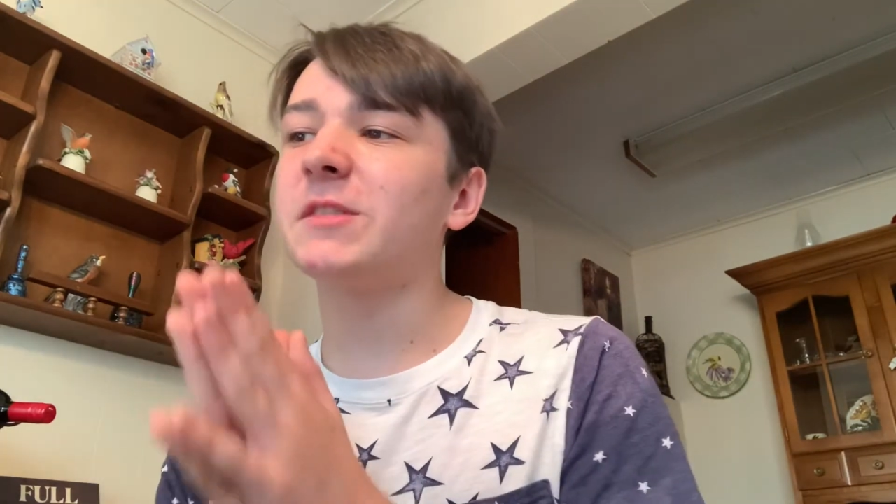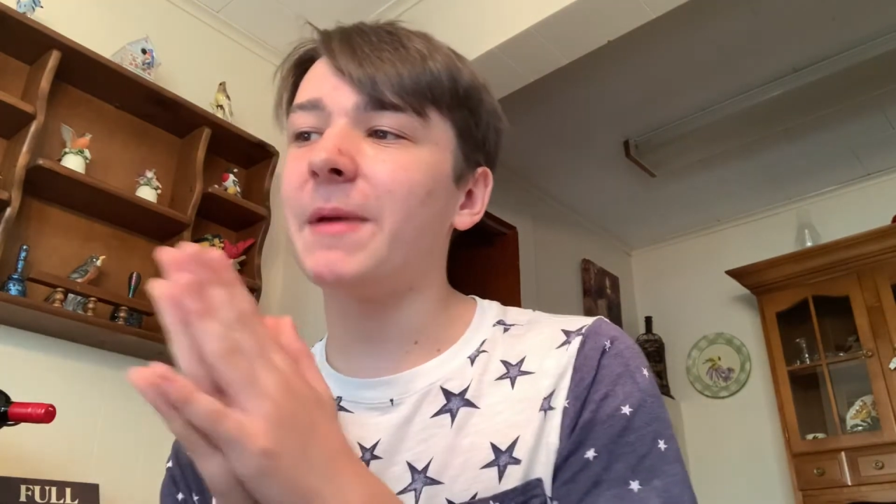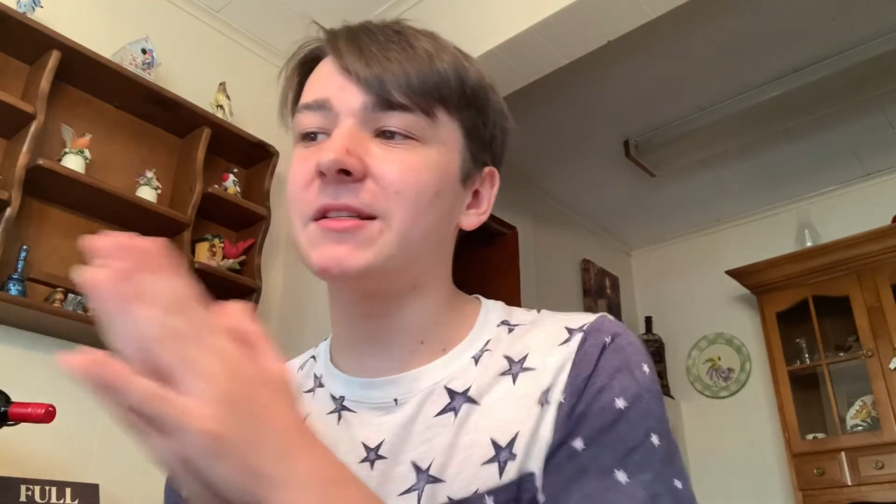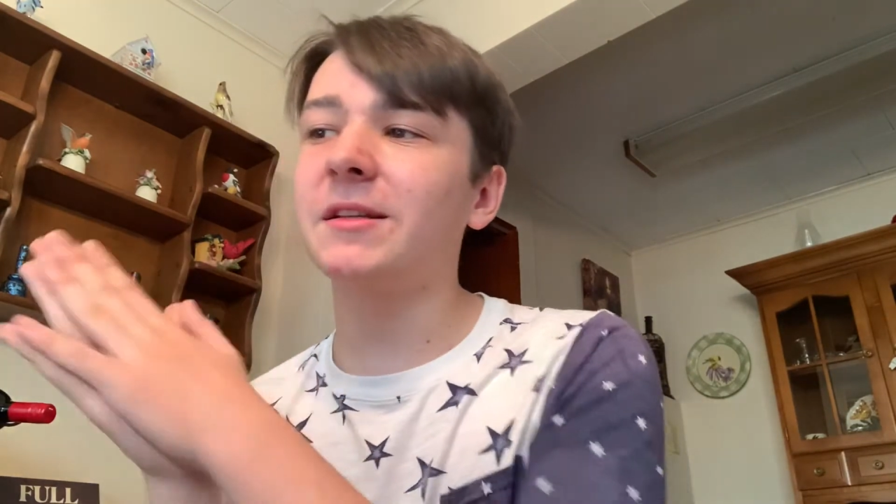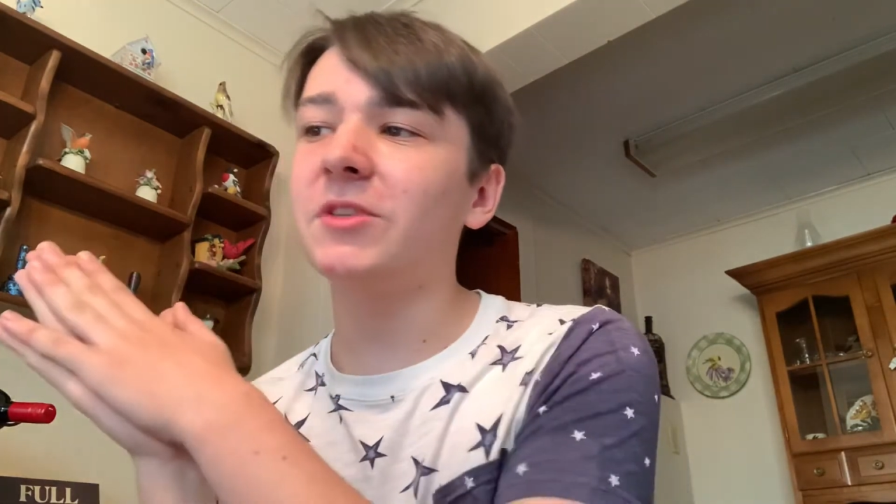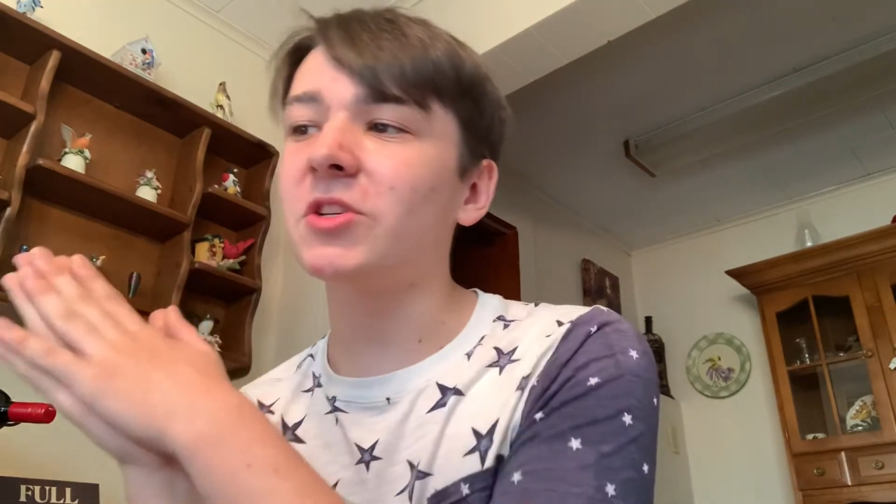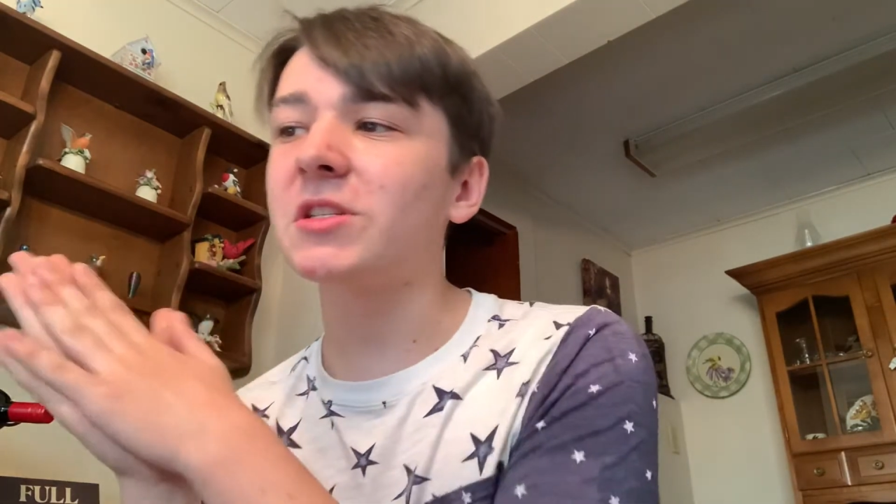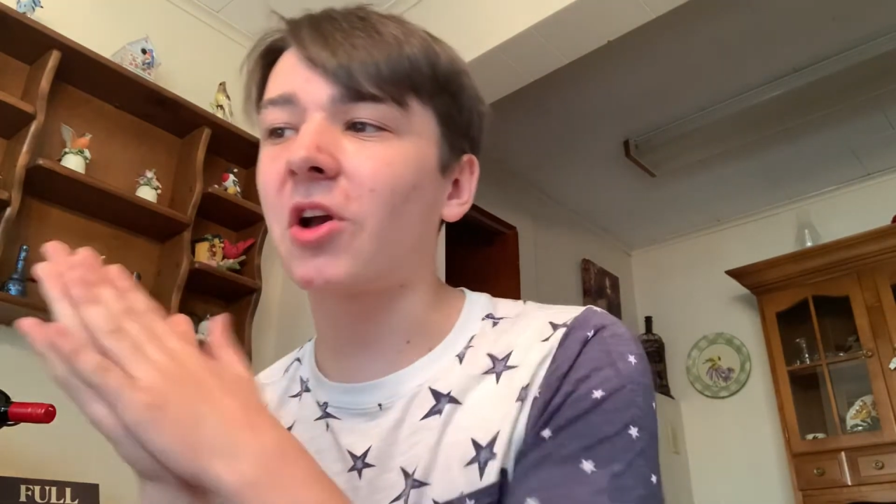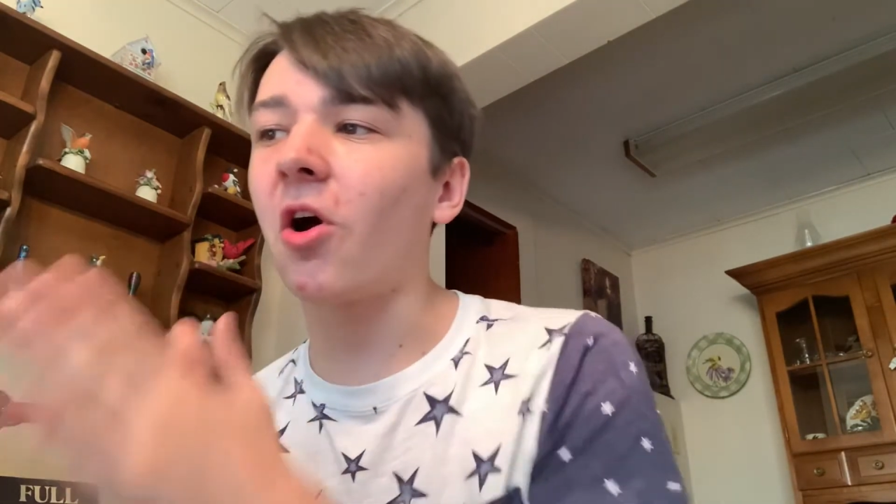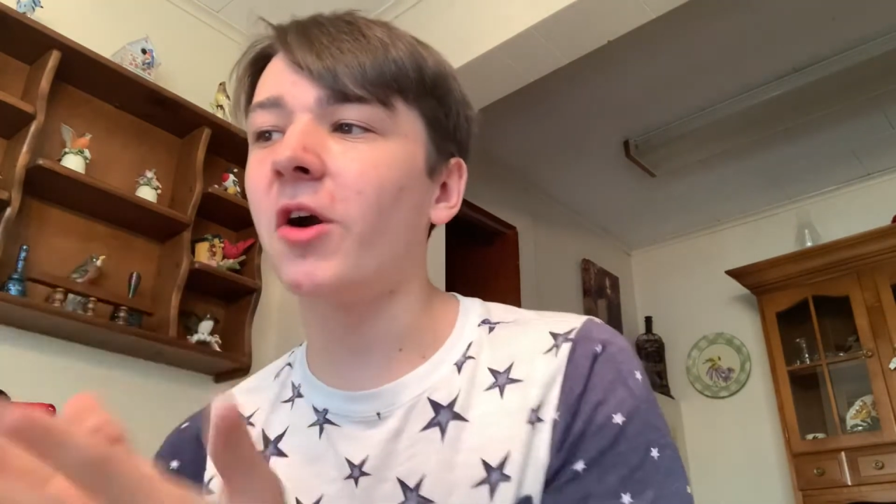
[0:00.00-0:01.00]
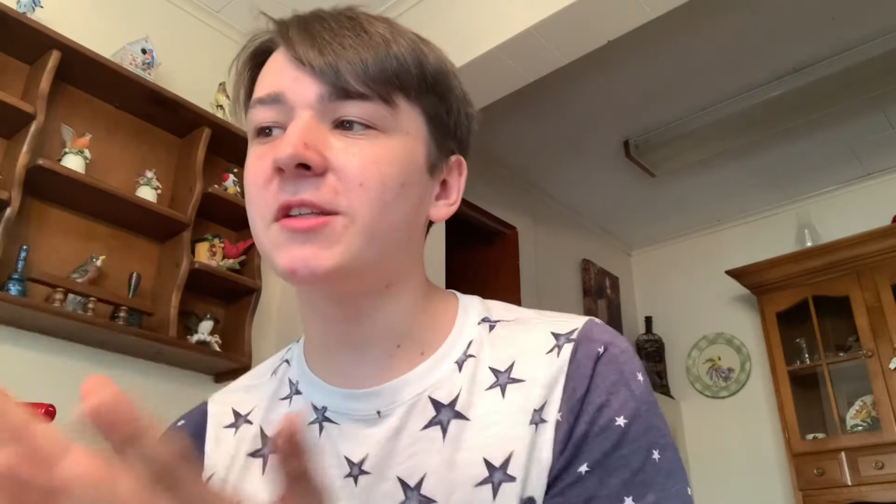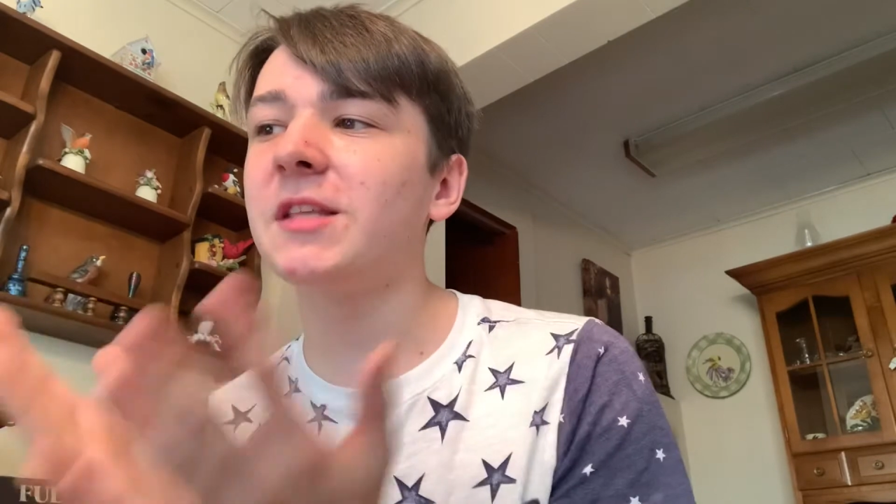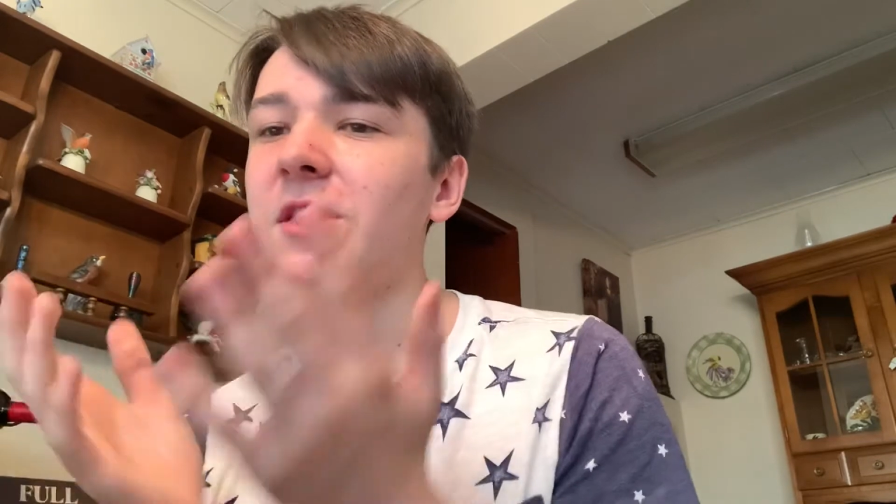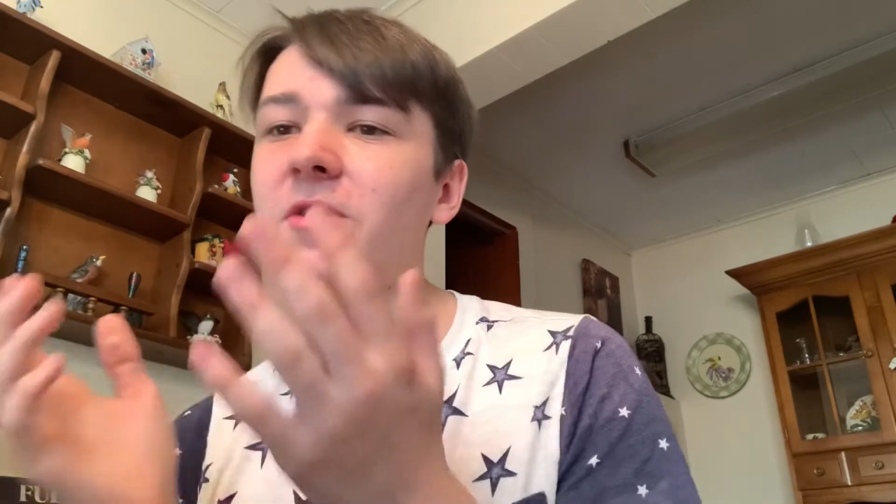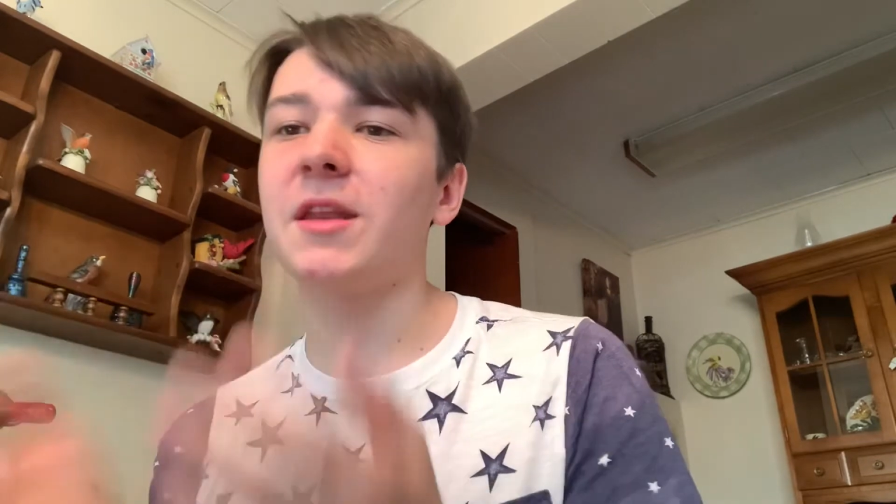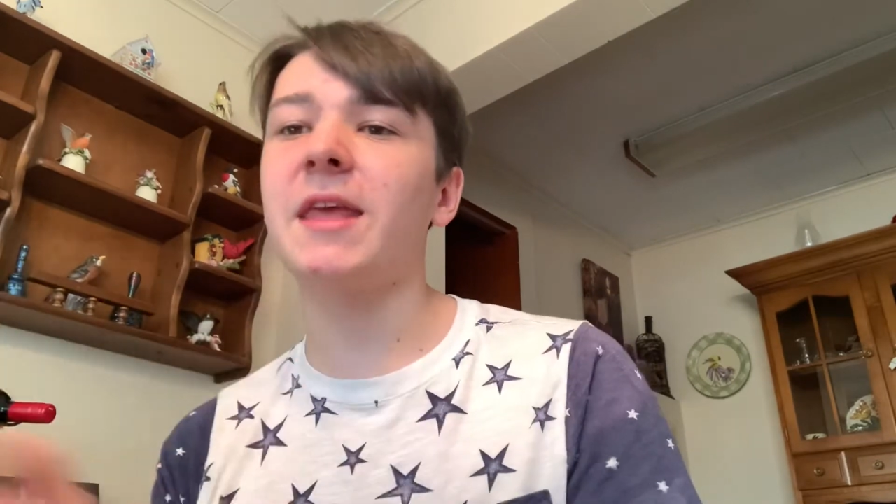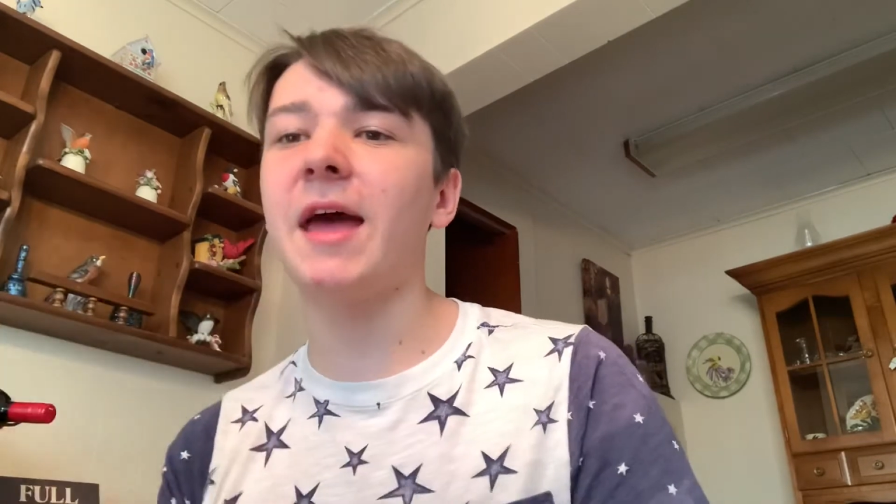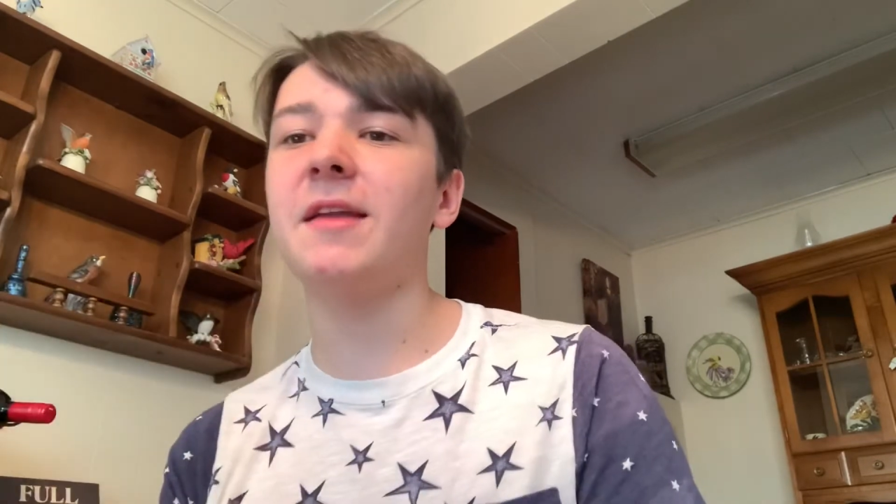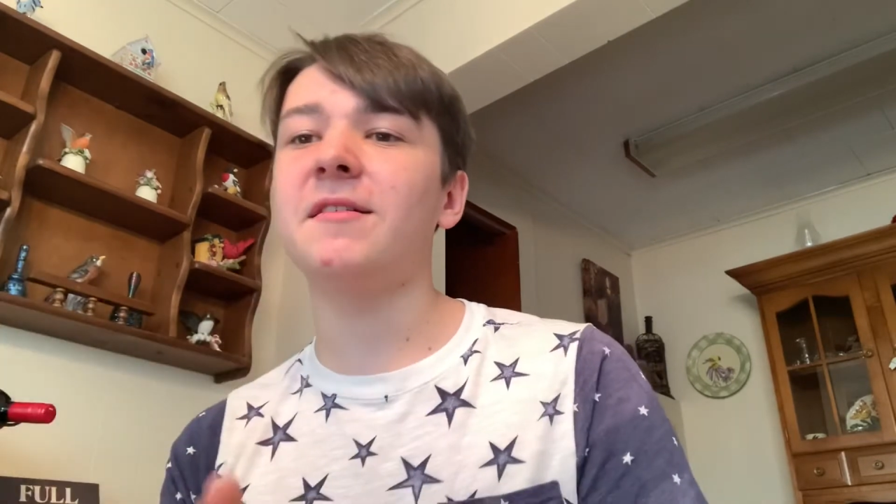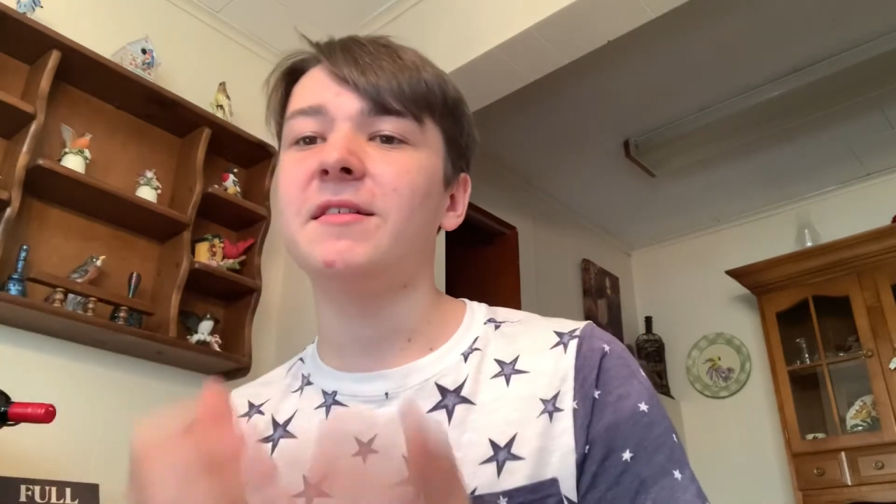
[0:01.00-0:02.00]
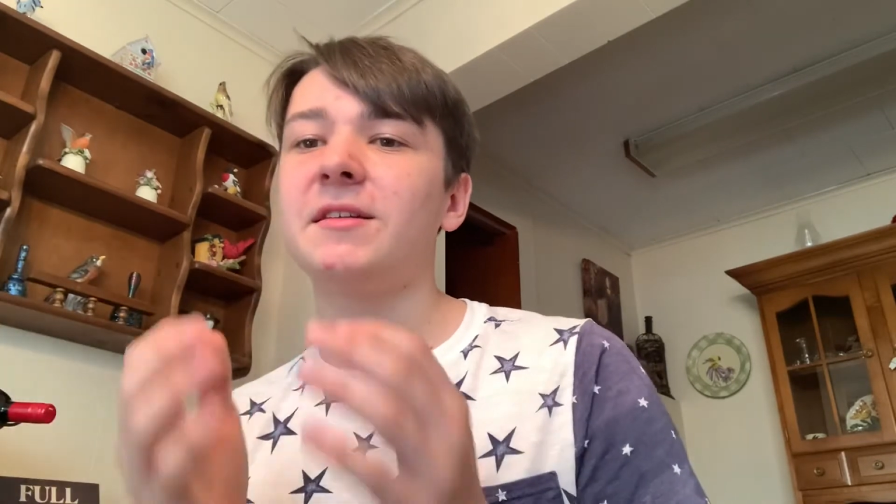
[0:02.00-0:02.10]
basically just cards that you can get